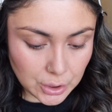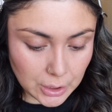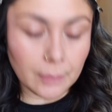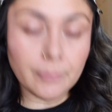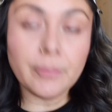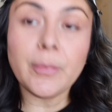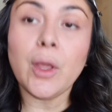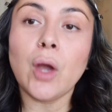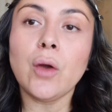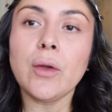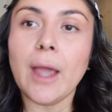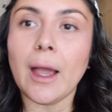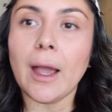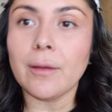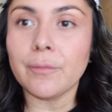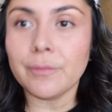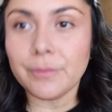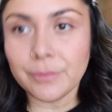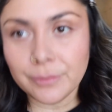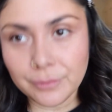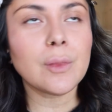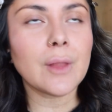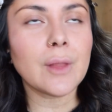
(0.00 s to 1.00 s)
Oh yeah,
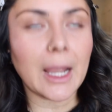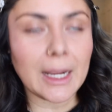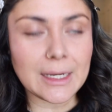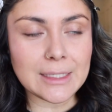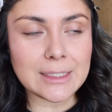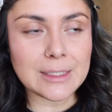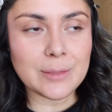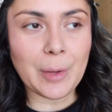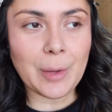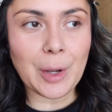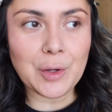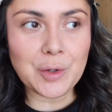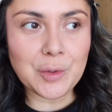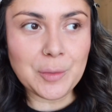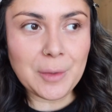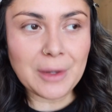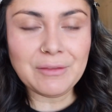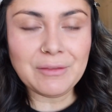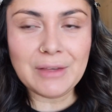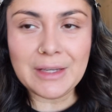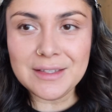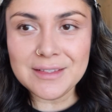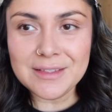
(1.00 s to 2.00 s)
I did powder my
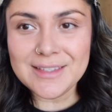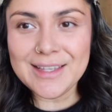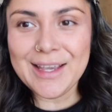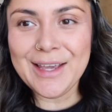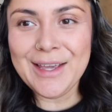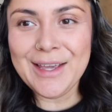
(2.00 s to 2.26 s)
face.